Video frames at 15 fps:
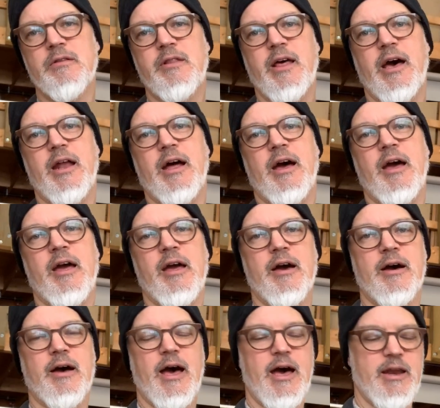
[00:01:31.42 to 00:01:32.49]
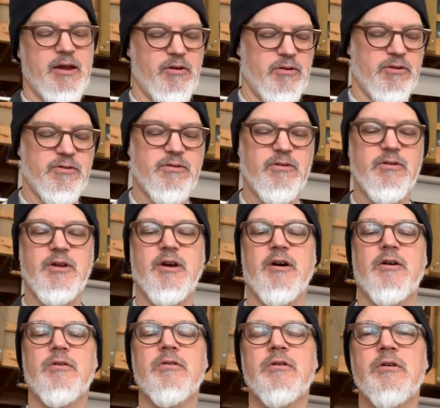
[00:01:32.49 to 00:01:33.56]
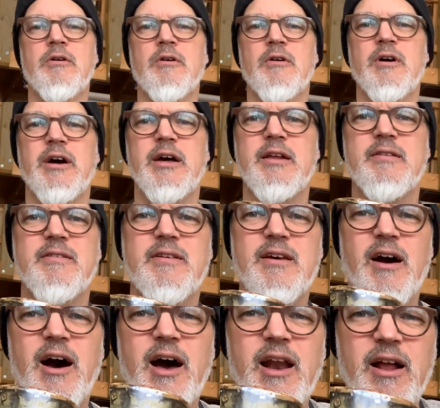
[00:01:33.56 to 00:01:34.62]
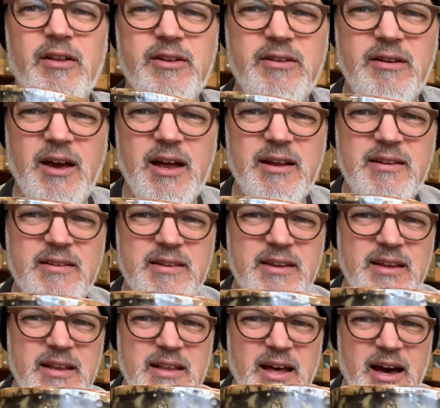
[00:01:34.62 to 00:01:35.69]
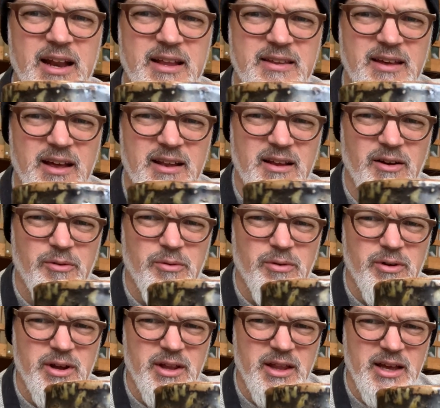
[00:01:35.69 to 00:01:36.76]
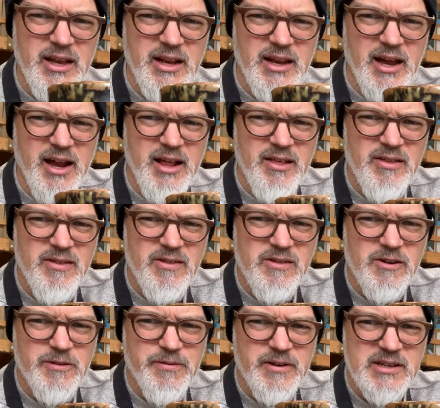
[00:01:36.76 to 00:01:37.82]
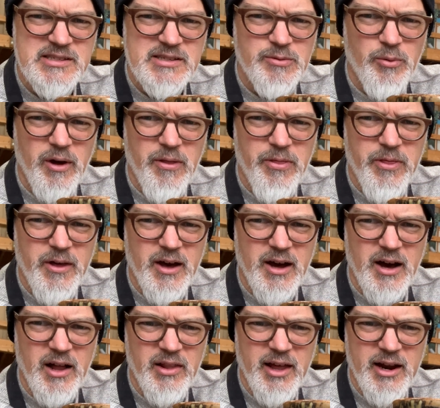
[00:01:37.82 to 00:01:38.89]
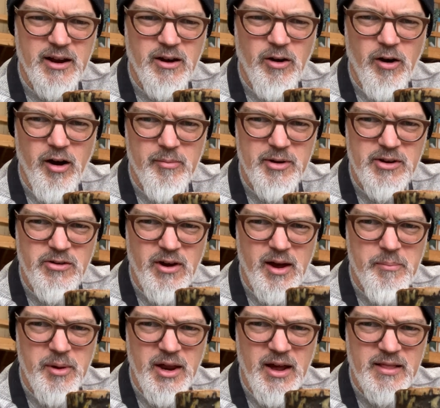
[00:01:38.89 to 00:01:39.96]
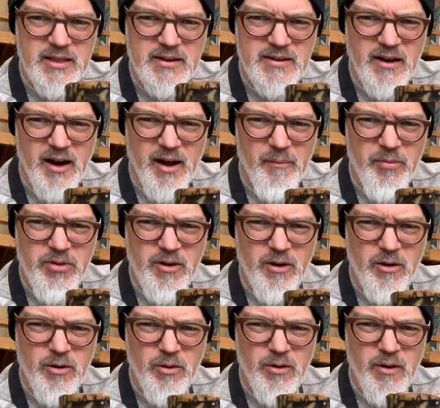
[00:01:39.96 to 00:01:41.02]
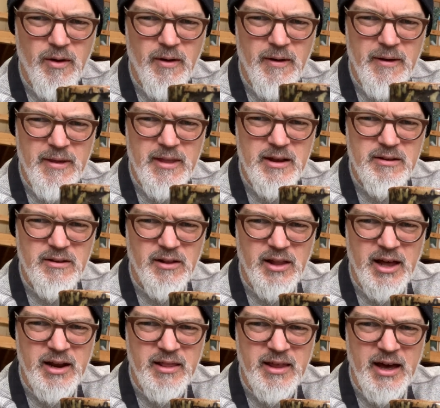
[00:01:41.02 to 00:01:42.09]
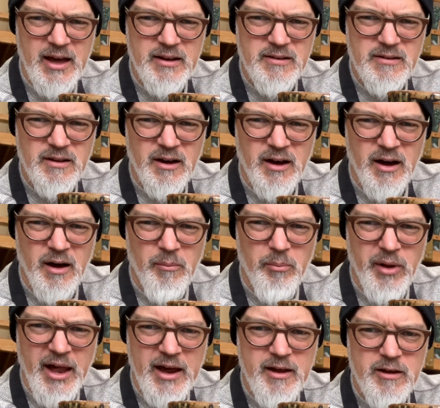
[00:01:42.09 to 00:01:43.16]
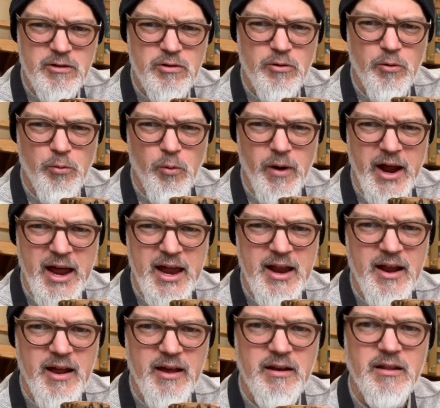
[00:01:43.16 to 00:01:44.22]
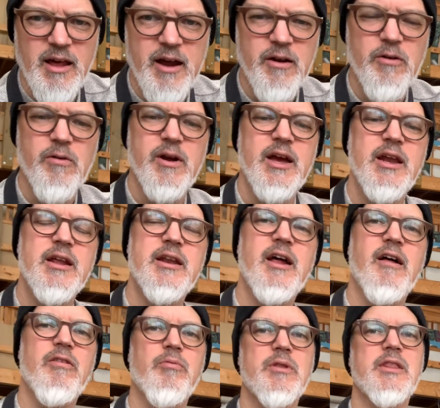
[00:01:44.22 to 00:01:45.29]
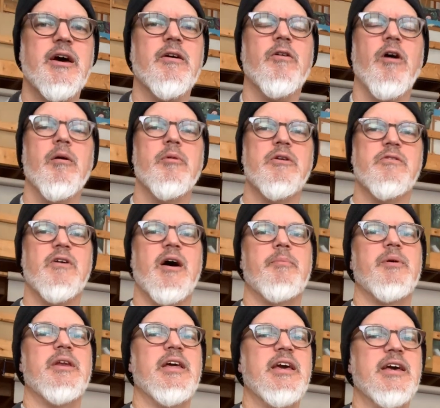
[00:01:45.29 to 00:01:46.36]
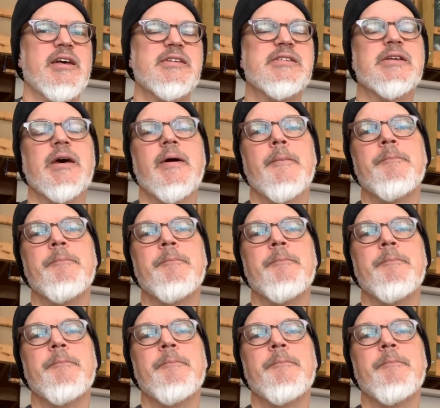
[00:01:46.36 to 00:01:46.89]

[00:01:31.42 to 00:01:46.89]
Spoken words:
that I had here in the studio. It's got, I'll let you kind of see that, it's got a really nice surface with a lot of carbon trapping at the top, so there's a lot of that blackish gray in that green, and that's what that carbon trapping is.